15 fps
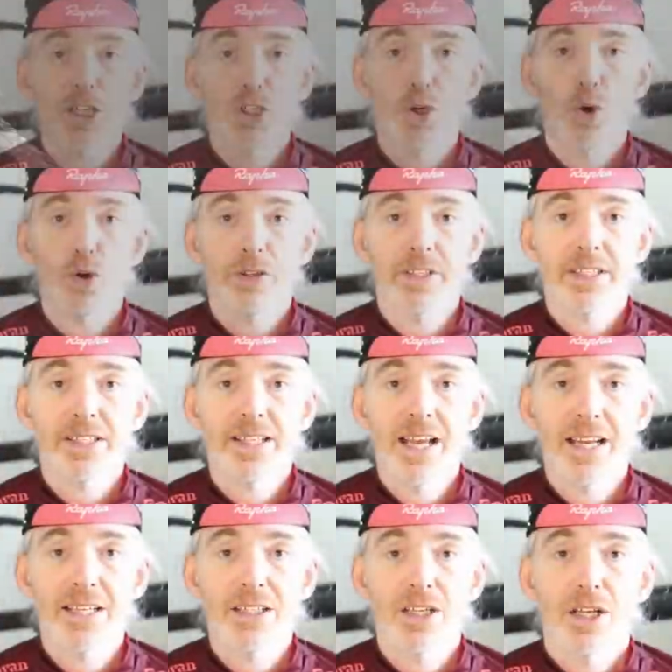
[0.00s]
short
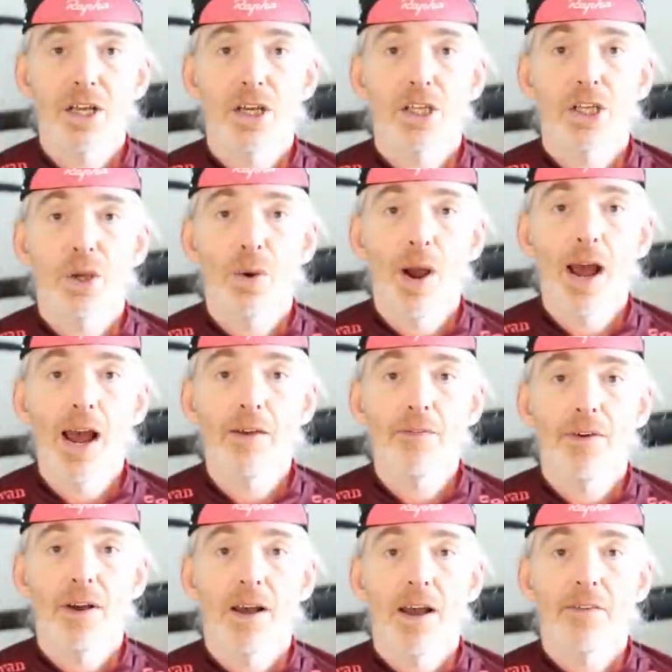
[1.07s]
descent, you have
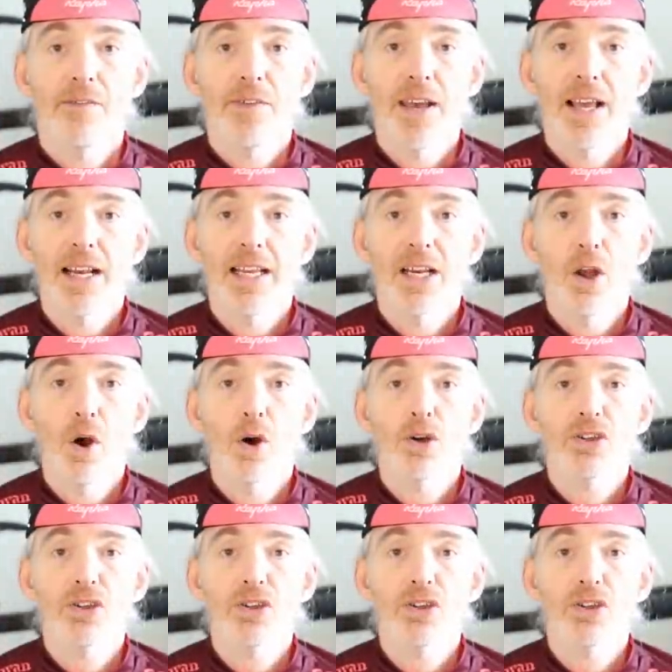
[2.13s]
a fairly long